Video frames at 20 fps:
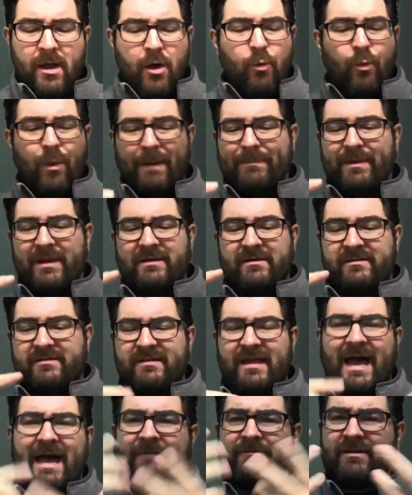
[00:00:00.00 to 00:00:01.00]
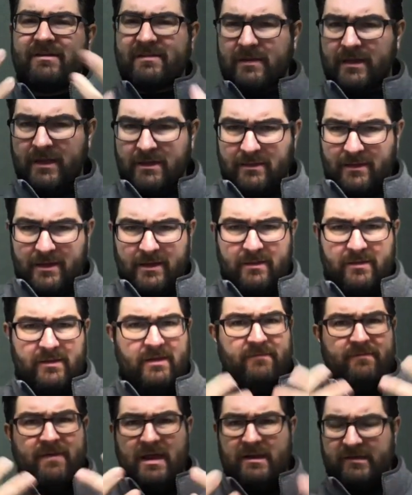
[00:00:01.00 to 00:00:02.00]
weapons obviously like the
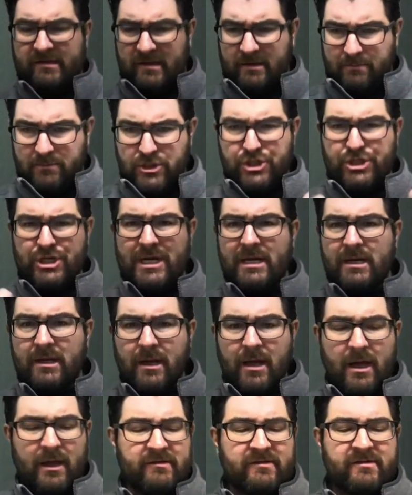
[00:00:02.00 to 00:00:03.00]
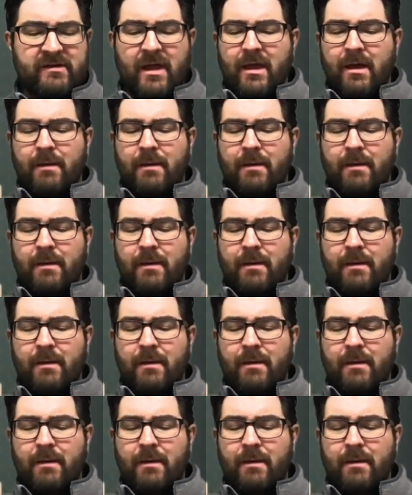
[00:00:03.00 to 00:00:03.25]
advancing machine guns